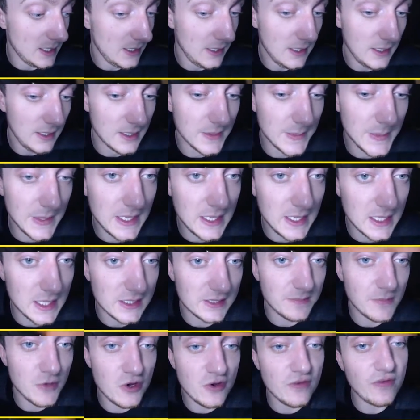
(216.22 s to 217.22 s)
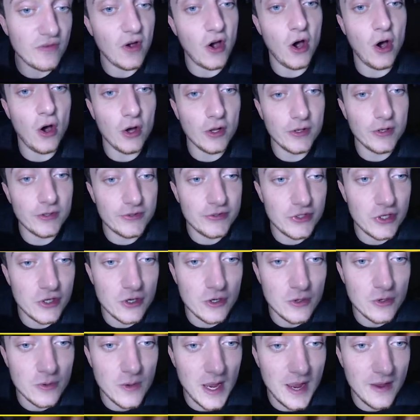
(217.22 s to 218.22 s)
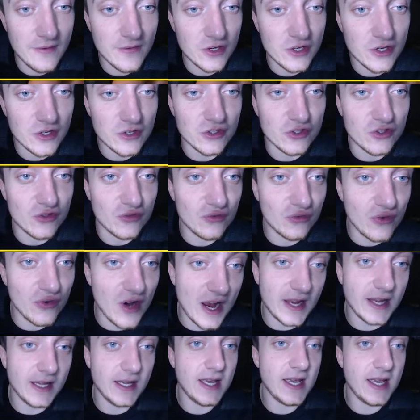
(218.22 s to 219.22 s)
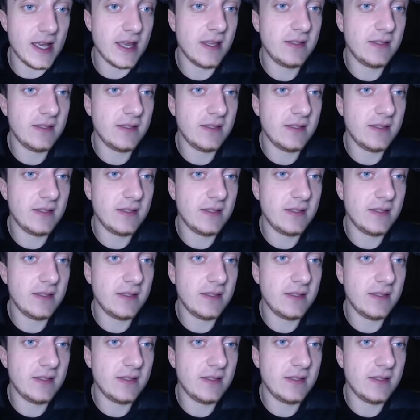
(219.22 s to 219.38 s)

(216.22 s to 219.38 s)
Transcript: Anyway, let's move on to Erica's Dragonair.